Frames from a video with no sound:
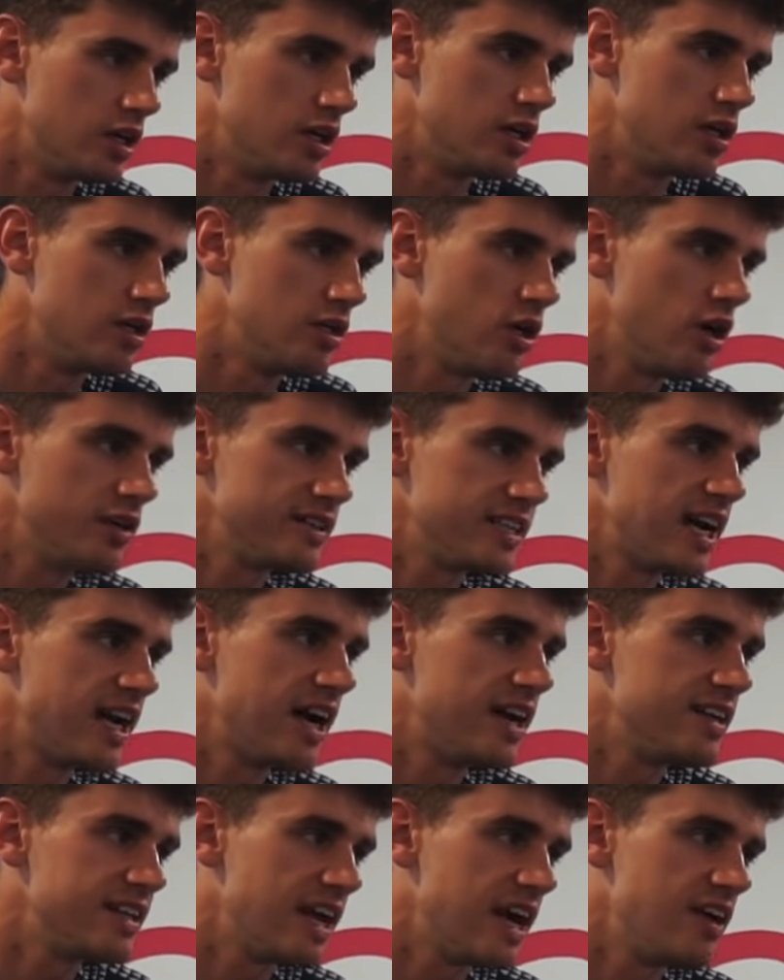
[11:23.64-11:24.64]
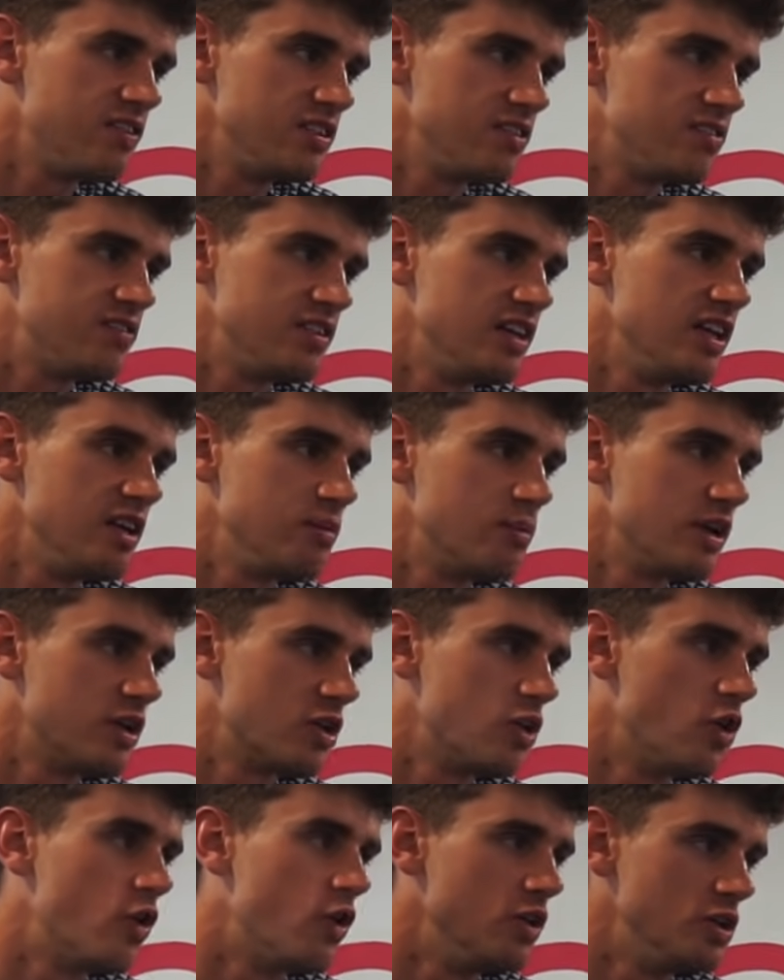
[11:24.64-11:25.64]
Yeah. No, I definitely feel it in my
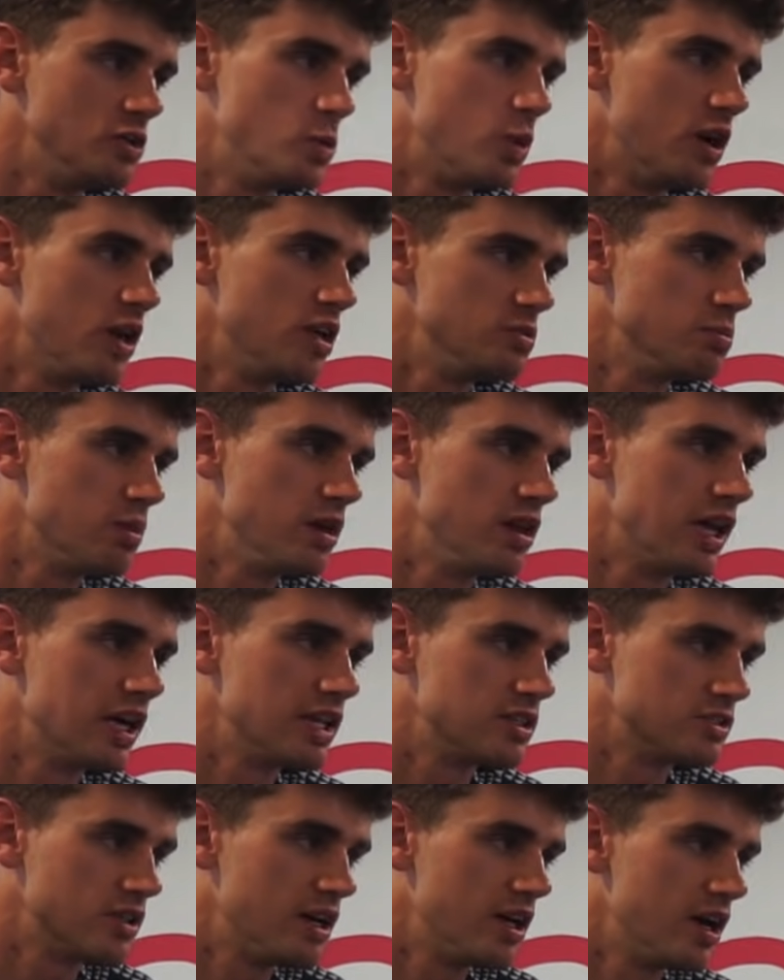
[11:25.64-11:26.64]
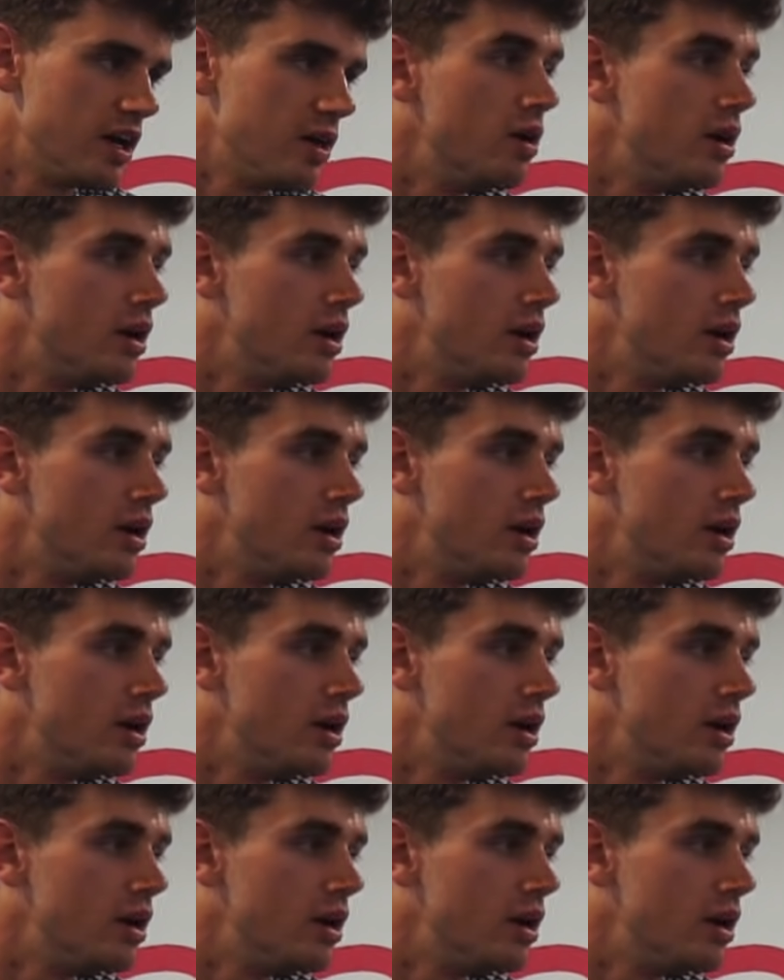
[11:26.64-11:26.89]
core as well as my legs right now.